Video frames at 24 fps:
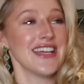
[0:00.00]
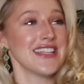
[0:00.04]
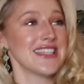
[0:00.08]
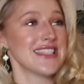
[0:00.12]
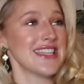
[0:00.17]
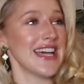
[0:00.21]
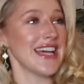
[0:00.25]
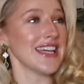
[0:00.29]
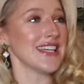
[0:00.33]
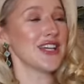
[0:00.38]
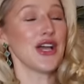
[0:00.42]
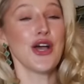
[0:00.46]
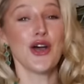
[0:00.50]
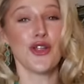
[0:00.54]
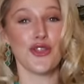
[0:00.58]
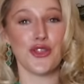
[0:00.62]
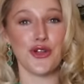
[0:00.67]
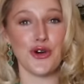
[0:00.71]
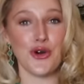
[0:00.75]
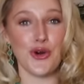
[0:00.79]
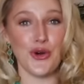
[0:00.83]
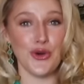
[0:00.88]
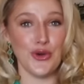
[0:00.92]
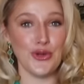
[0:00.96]
Deck
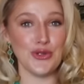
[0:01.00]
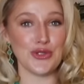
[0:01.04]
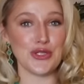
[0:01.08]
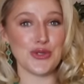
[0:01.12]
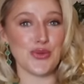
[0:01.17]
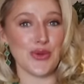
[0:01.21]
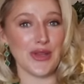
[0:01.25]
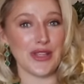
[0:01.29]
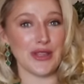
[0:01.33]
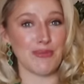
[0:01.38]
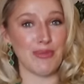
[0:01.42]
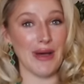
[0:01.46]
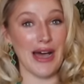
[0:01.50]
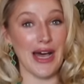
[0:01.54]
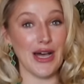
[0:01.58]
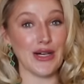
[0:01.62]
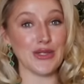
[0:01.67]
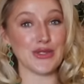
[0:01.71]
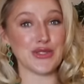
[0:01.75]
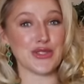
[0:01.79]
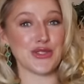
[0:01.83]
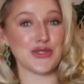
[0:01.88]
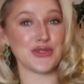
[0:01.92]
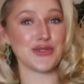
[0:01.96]
the halls with
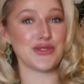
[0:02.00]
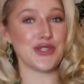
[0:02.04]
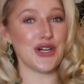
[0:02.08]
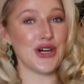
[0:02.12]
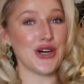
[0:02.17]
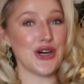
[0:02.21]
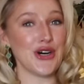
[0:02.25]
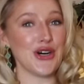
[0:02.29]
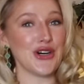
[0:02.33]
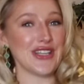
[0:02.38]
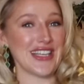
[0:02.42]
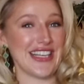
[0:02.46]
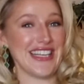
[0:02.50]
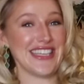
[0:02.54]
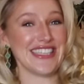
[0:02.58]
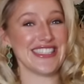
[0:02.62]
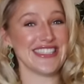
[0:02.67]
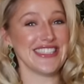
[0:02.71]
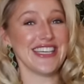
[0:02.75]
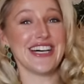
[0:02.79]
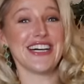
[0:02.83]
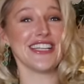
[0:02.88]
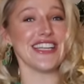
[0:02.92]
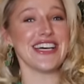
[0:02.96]
boughs of holly. La
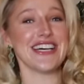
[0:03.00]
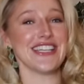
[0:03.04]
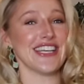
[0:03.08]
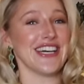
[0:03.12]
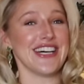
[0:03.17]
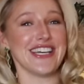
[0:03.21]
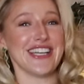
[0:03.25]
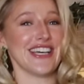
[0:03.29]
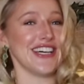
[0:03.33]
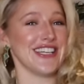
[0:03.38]
la la.